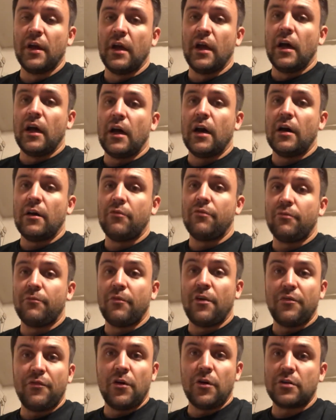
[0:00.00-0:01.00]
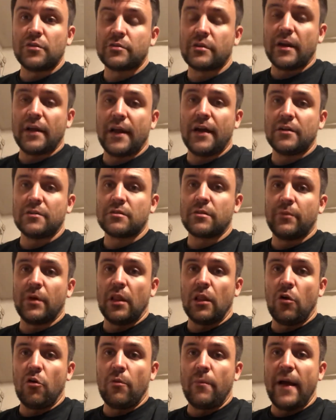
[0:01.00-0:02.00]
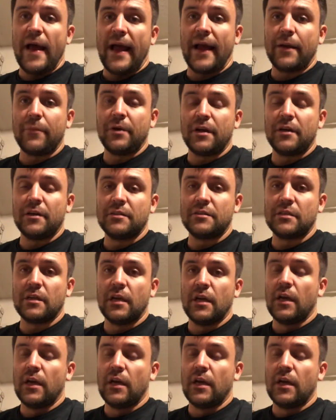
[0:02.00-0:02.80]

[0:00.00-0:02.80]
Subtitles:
My focus right now is on my lower back because